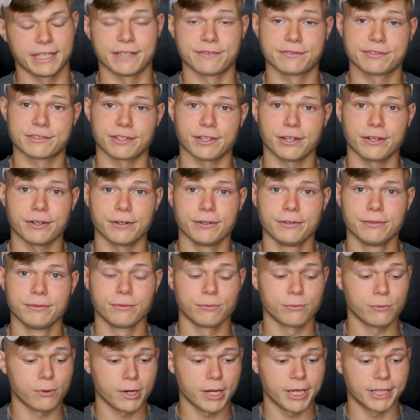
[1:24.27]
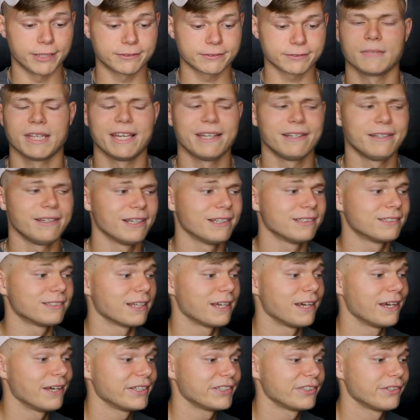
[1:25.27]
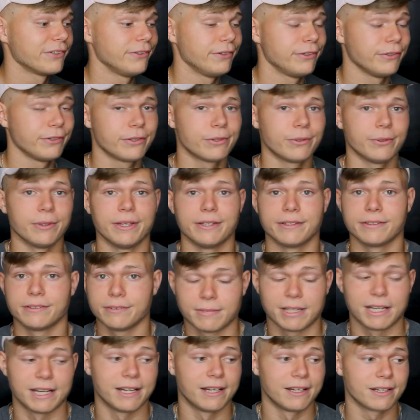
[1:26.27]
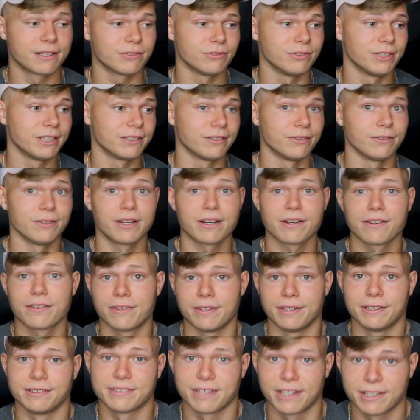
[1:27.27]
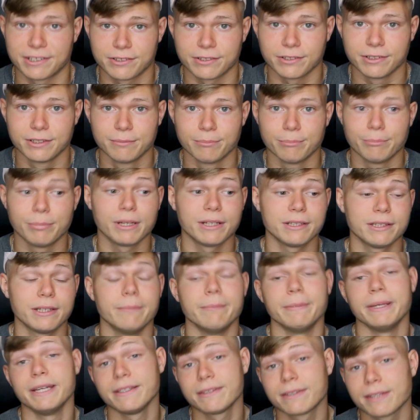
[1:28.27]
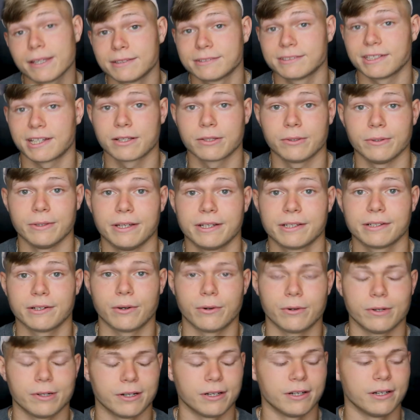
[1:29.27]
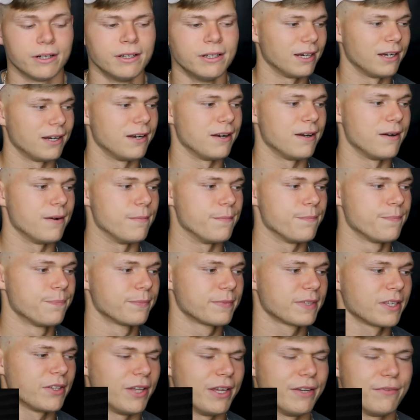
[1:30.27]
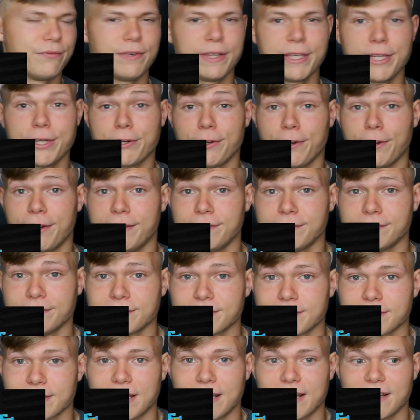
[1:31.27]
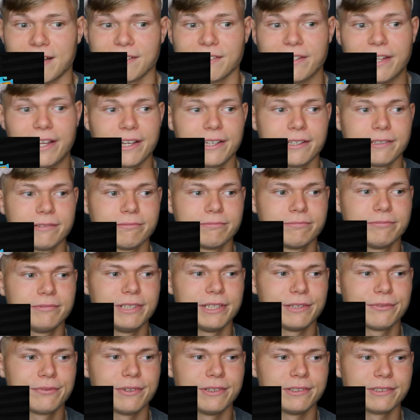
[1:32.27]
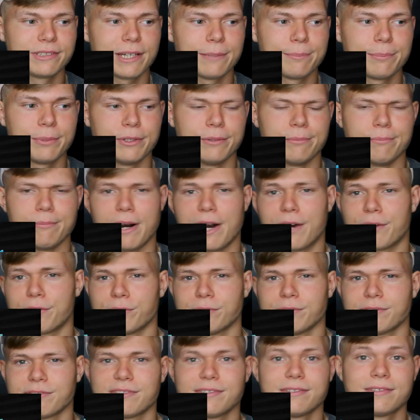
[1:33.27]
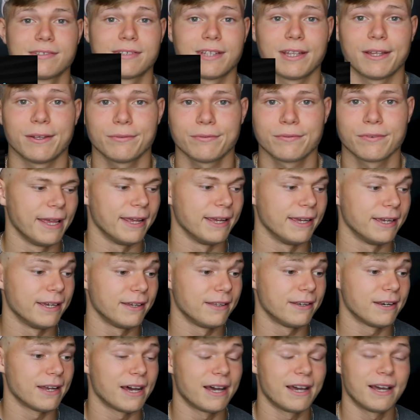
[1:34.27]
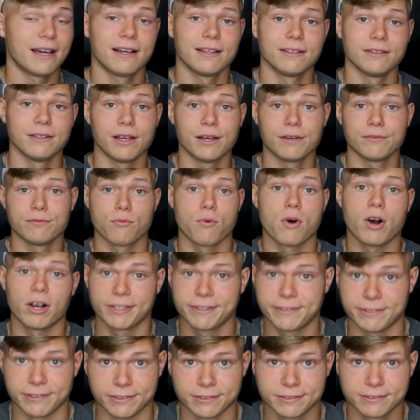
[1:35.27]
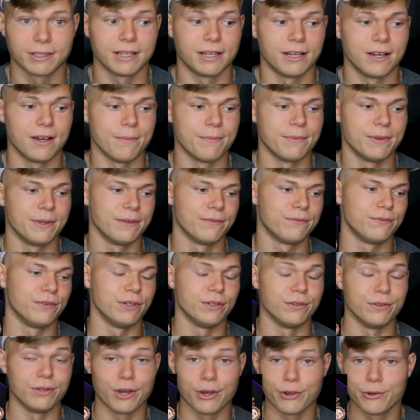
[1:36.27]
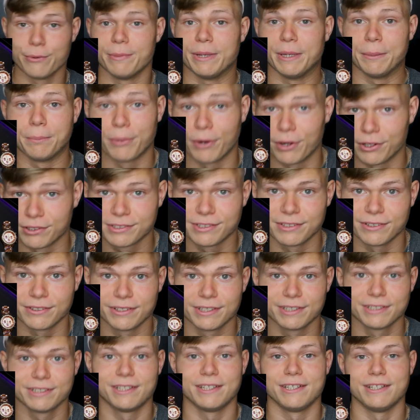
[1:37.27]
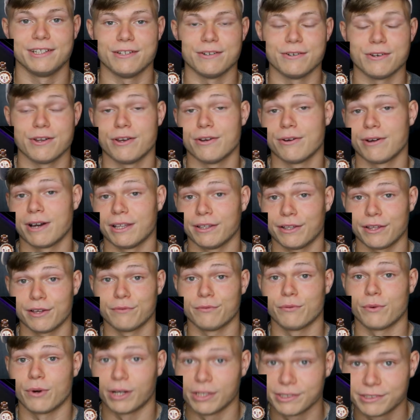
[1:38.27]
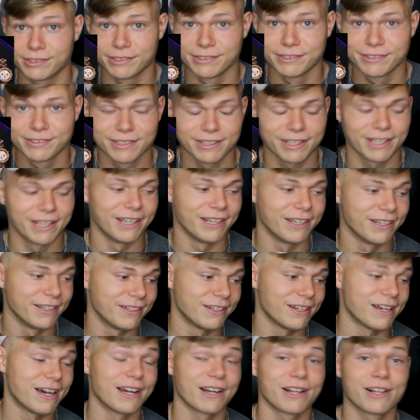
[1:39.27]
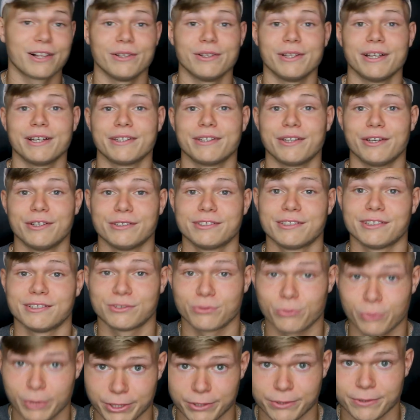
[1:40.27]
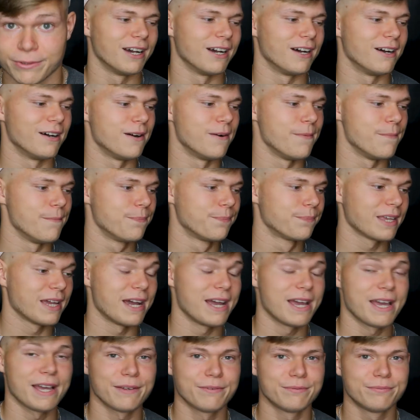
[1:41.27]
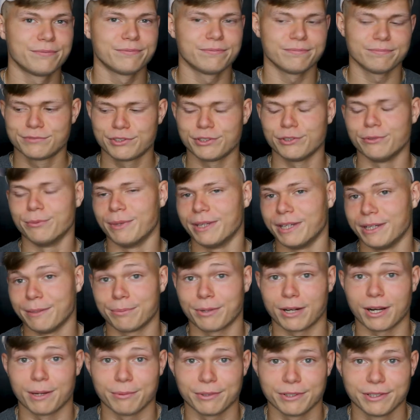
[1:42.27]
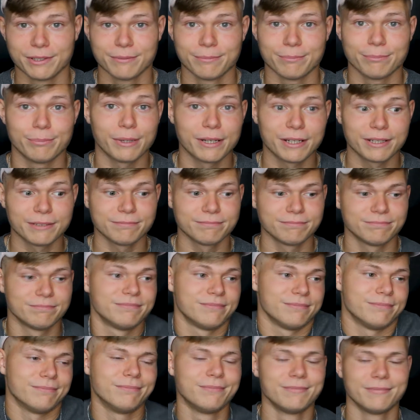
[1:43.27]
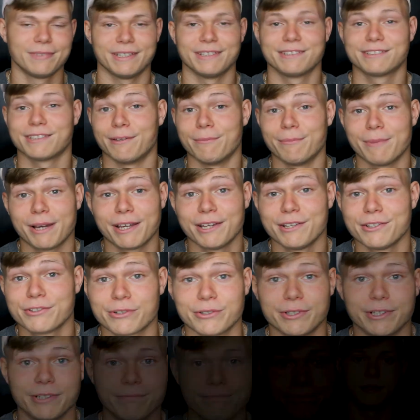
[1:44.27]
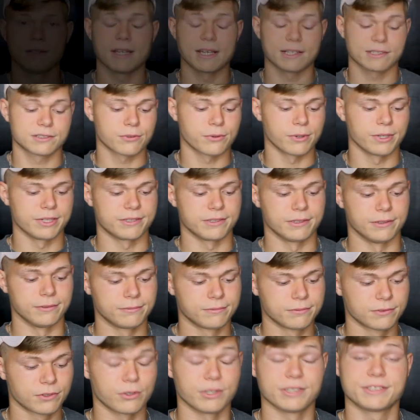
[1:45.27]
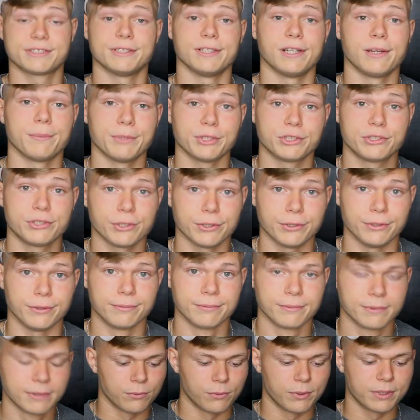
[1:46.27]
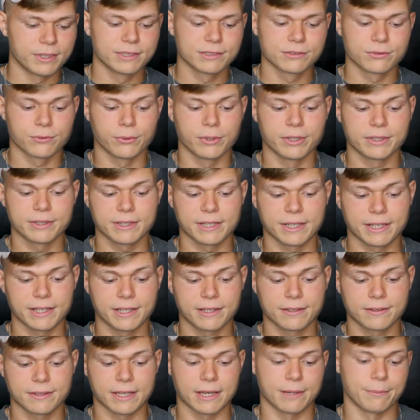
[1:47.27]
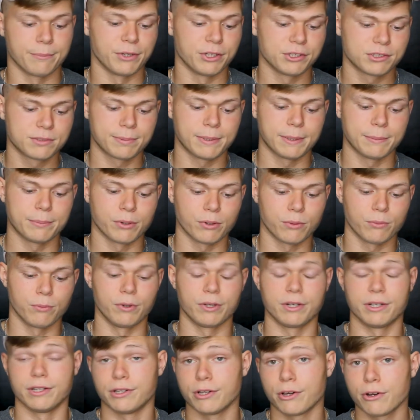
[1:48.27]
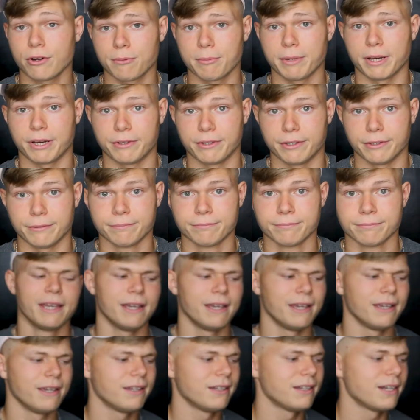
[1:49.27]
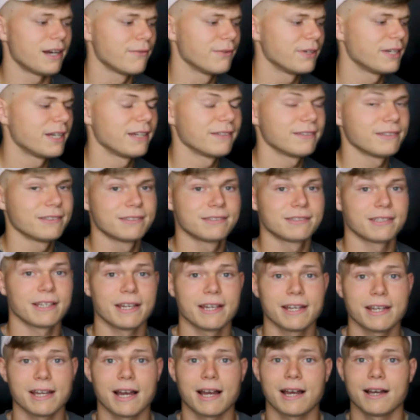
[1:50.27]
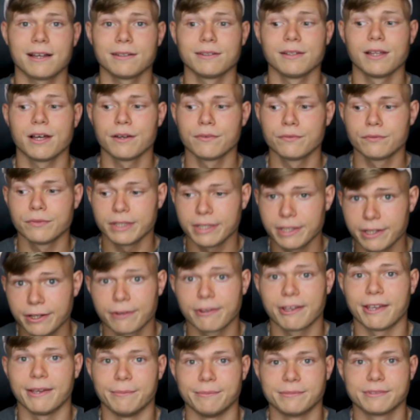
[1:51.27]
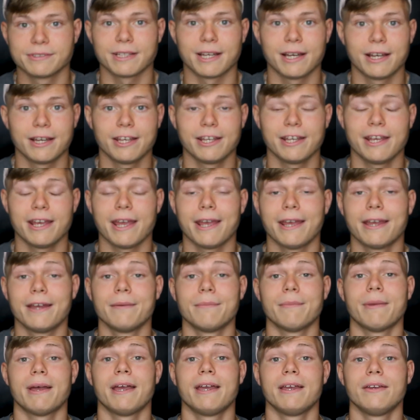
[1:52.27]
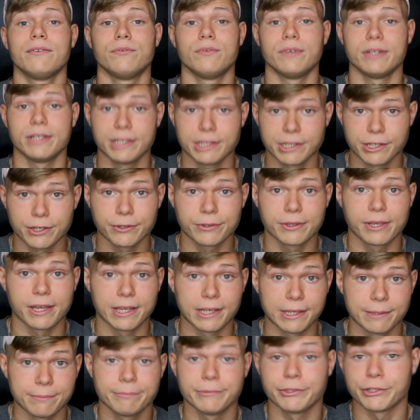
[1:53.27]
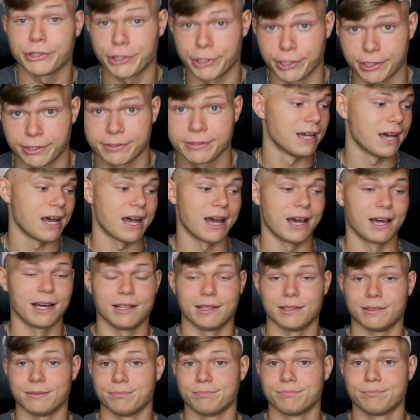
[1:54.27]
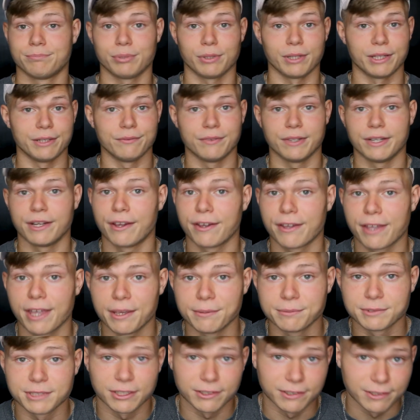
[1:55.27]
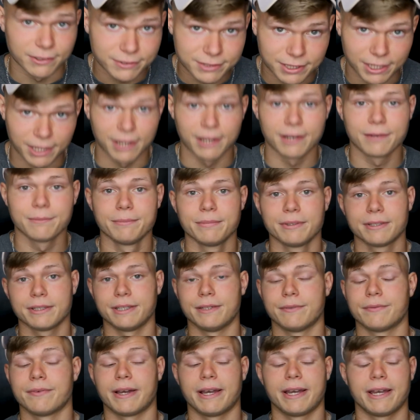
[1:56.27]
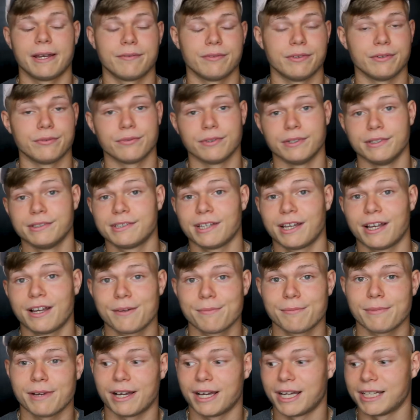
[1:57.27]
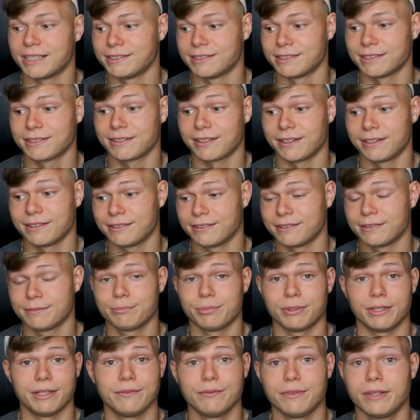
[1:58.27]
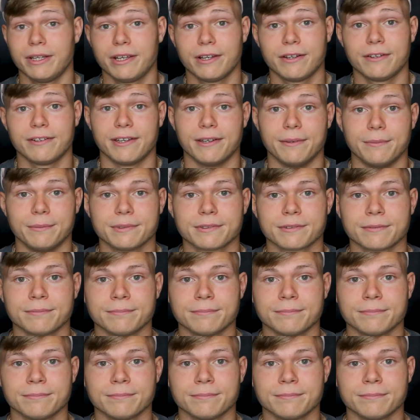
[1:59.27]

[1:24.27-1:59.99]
If so, what? And yes, I actually do collect. I collect a lot of things actually, but the main things I collect are like figurines. I like different type of models and stuff. And I love watches. If you know me personally, then you know I love watches and I collect those as well. I have too many probably, but it's something I enjoy. Next question, question number two. What is one thing that most people wouldn't know about you? And I would have to say I love video games. I am a video game nerd. I play video games all the time. If I have the free time, I just like to play video games.